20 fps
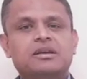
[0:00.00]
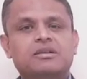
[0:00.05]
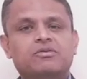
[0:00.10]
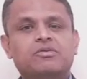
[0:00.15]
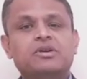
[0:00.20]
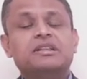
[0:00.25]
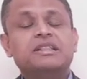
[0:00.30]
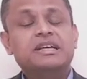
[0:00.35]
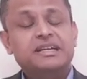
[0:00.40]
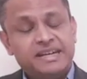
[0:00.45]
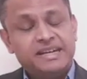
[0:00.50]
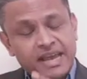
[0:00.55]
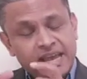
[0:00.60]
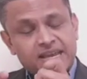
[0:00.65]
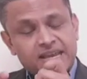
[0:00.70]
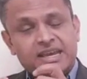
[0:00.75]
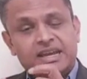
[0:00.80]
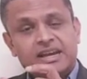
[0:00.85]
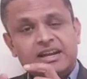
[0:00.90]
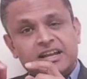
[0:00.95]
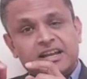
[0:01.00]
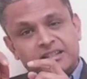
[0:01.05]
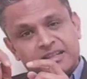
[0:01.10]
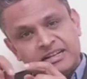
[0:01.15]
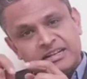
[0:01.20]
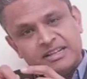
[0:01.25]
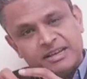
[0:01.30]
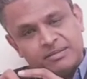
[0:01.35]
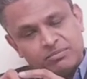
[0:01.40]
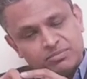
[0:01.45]
where they take it and
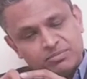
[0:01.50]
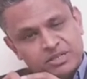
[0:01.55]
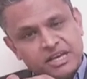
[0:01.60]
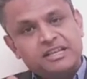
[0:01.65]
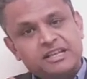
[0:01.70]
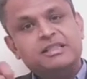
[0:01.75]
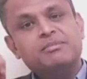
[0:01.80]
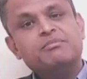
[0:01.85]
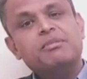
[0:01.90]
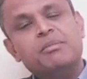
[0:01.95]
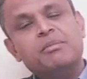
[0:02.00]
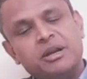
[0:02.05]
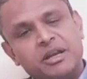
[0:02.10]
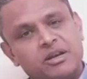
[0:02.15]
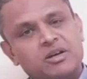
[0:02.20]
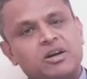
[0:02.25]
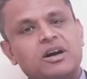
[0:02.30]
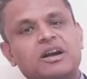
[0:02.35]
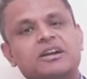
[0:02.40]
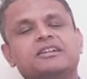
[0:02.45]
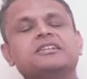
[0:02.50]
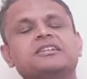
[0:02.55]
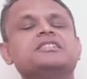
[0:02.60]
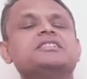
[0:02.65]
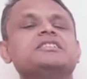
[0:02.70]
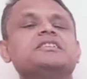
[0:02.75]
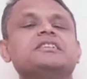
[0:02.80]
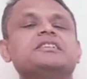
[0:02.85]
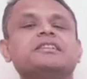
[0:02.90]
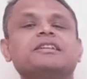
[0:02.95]
then they take the memory card and
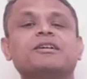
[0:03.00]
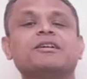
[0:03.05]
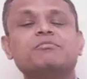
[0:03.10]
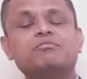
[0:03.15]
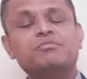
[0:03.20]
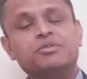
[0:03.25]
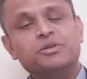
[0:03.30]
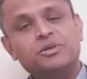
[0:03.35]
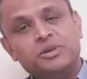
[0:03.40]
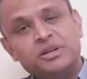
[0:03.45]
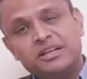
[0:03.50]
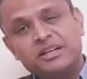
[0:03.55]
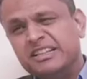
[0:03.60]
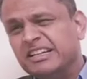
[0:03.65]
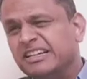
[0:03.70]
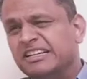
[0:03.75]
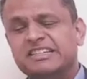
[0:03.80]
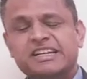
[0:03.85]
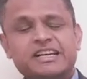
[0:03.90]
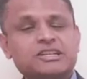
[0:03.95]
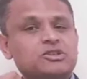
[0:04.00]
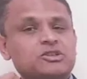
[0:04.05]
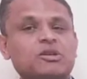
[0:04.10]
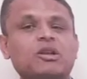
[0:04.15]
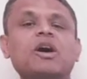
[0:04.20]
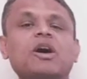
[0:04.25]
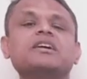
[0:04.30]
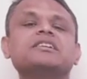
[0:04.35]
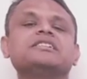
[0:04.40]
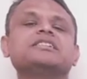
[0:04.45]
insert it in the computer, and then it takes a
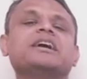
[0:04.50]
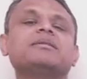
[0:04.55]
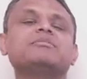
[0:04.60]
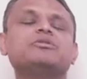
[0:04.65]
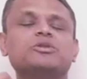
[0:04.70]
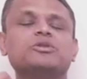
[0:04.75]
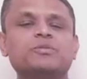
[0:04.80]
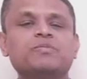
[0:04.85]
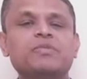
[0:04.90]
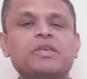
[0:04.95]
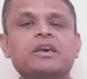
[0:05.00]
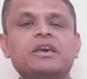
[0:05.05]
long time to